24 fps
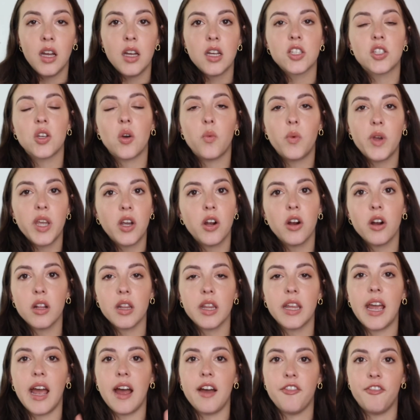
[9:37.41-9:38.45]
So we
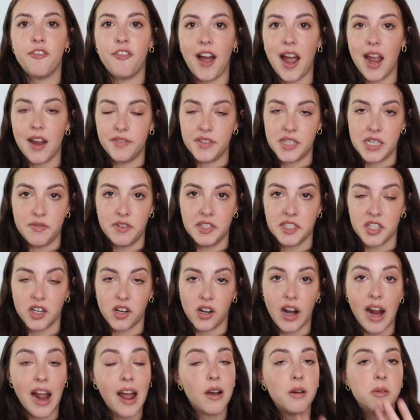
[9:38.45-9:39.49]
currently have 5 TVs in
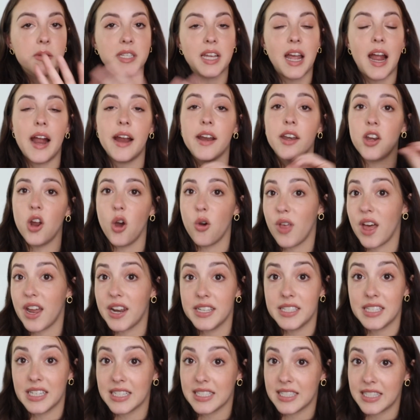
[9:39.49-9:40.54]
our house. I know that
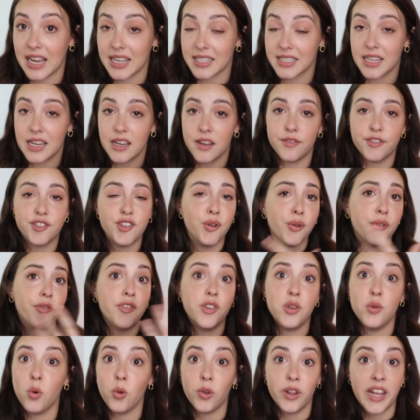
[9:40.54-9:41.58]
is excessive, so if
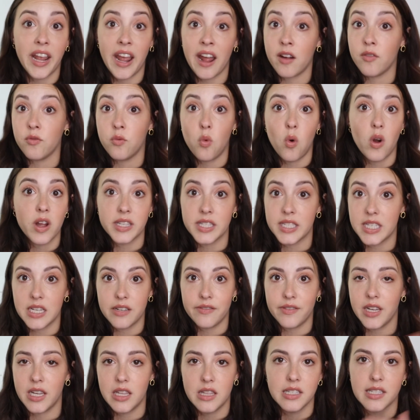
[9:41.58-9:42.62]
you only have 1
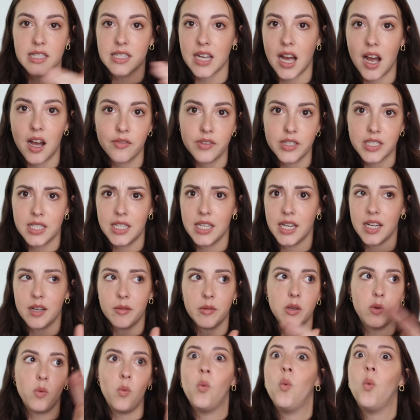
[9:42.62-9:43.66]
TV, this is obviously gonna
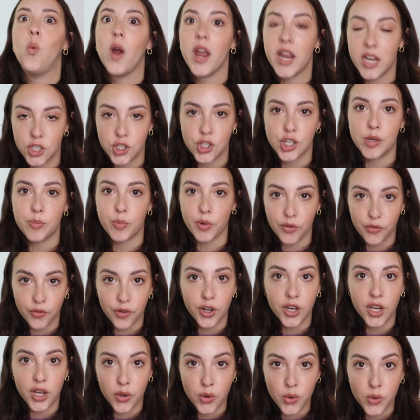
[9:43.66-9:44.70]
be way cheaper for
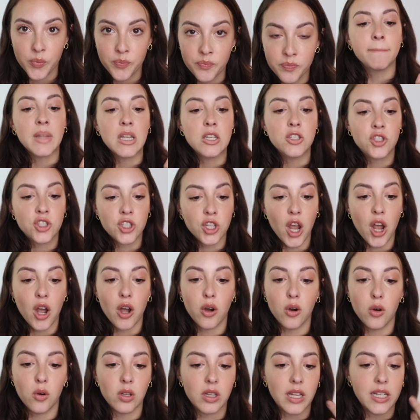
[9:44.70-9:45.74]
you.
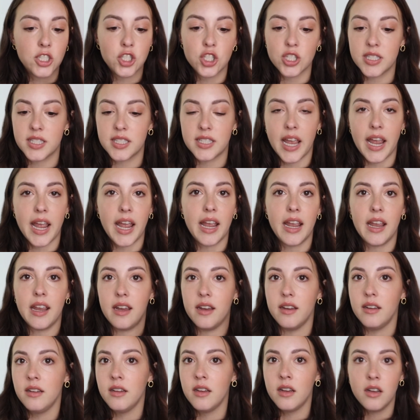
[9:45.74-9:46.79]
So let's just
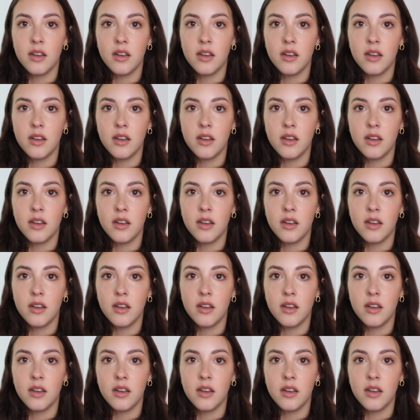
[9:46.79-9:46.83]
say